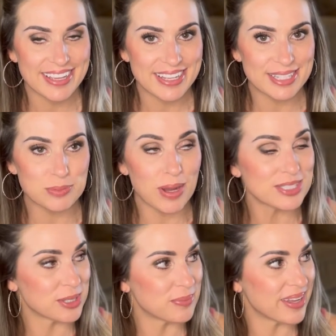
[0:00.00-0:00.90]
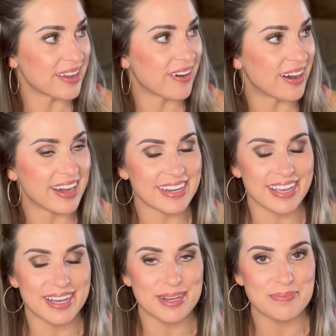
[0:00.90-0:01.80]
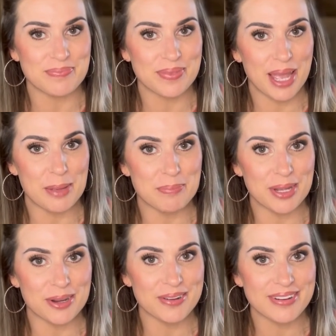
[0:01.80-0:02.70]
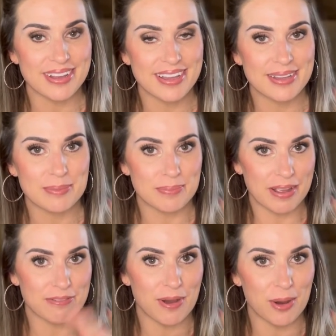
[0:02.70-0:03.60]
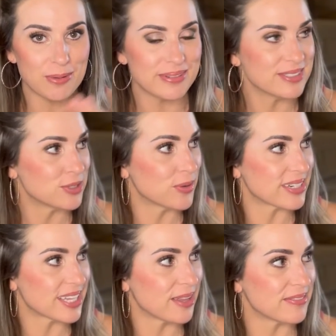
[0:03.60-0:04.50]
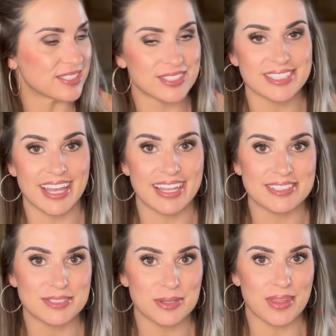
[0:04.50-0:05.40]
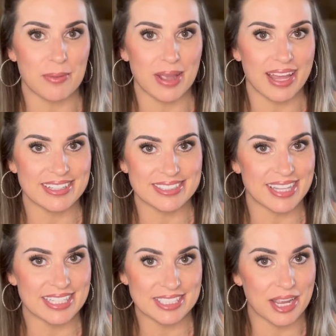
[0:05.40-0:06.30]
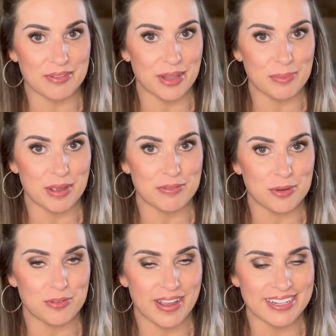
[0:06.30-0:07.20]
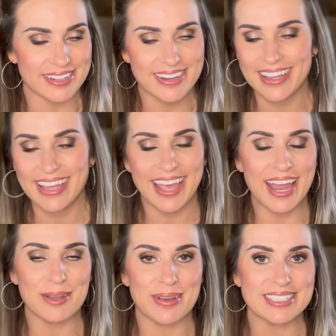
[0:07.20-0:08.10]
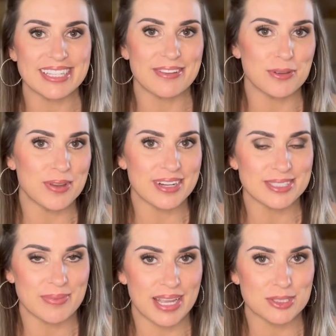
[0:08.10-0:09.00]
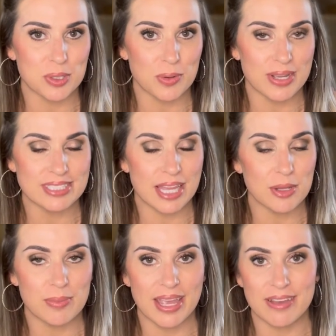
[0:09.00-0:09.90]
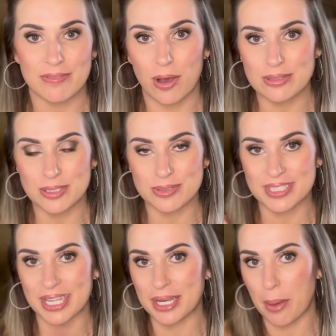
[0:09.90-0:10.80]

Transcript: he's watching me on um, a mirror my phone to our television set so that way I, that's kind of like my viewfinder. Anyways, if you hear some extra noise and you may have also seen